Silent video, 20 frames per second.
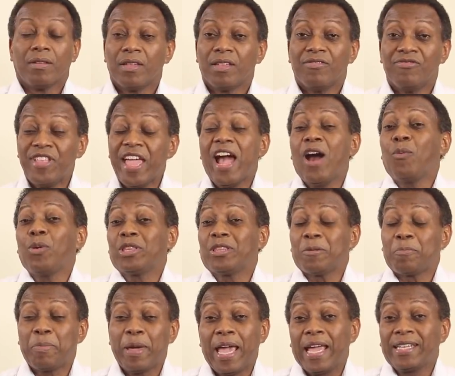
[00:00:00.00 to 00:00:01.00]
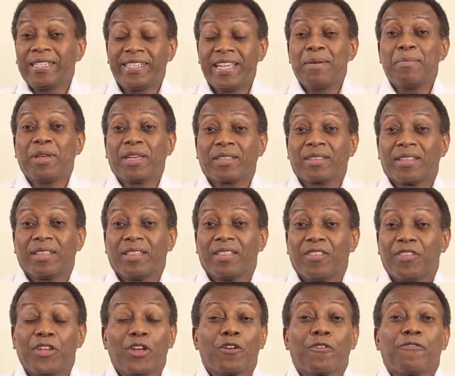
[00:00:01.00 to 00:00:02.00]
Now with the pandemic,
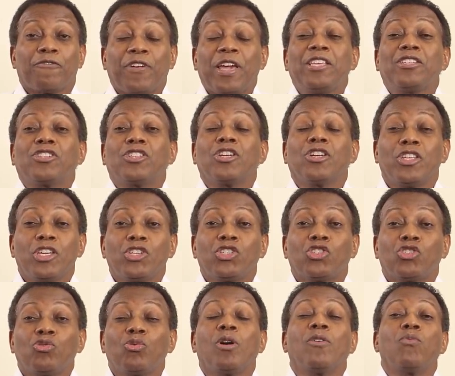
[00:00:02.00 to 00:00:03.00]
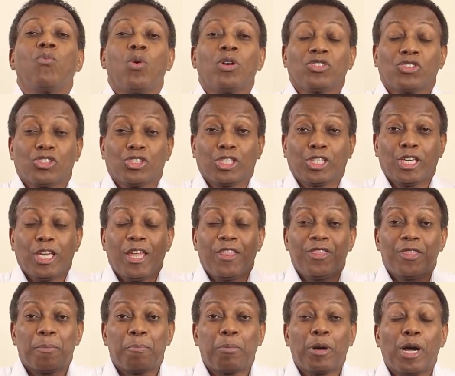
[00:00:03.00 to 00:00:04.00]
they're facing an issue of, once
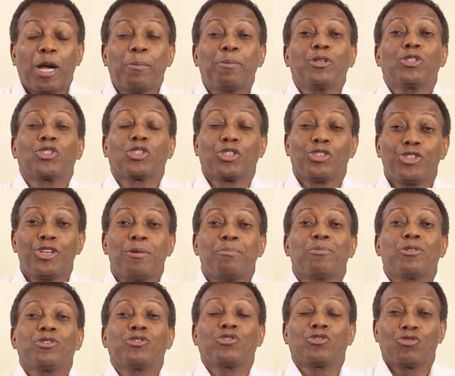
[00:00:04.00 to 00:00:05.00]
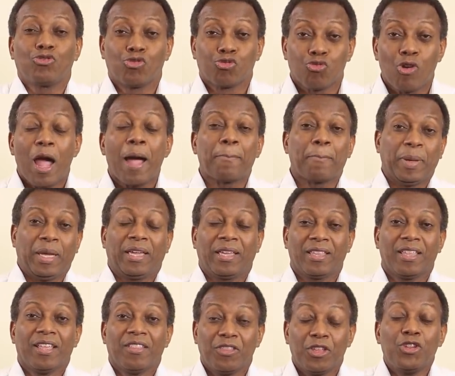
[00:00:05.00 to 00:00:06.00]
again, the publisher numbers dropping.
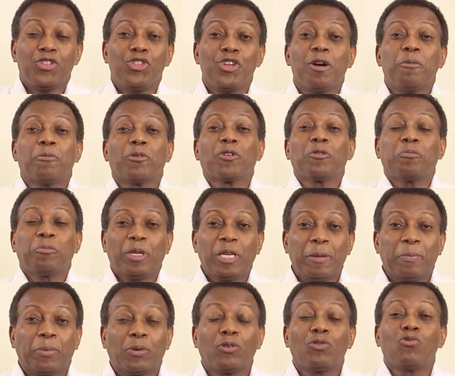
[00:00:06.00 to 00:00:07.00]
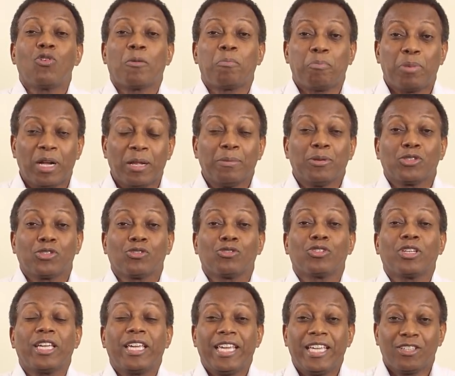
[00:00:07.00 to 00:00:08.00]
The number of people who are
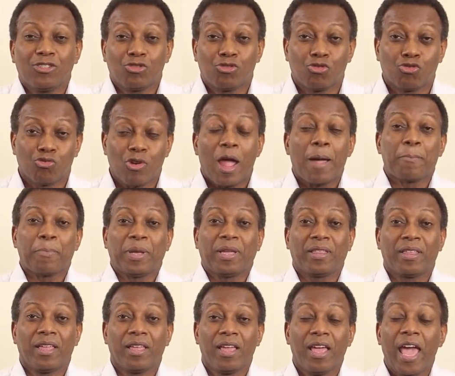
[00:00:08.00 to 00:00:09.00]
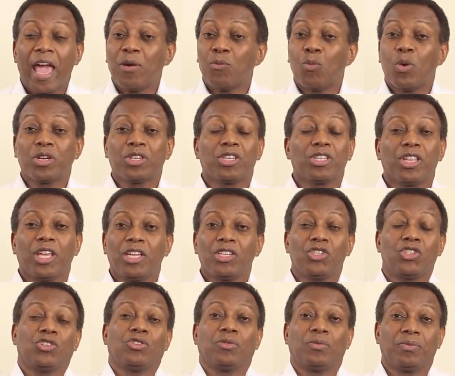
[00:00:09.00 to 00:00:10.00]
publishers is dropping. And what
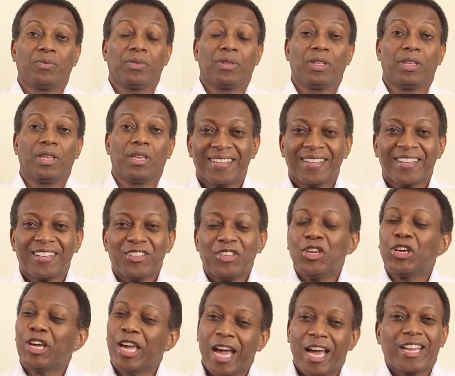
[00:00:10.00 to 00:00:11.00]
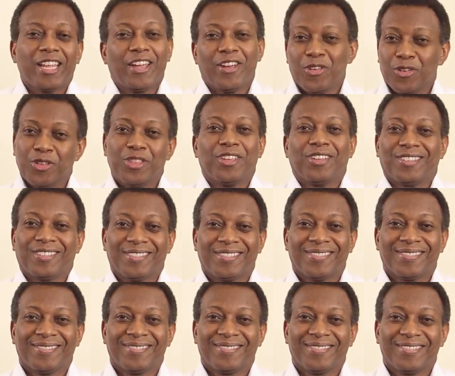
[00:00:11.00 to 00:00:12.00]
do? You got to hear
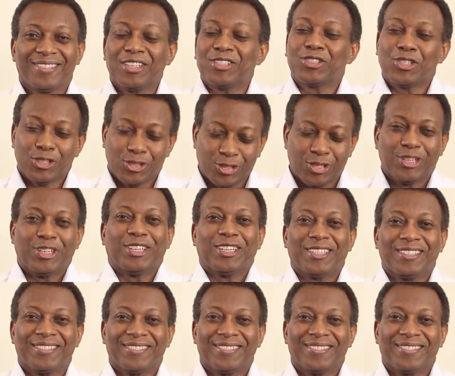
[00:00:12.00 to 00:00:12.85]
this. This is good.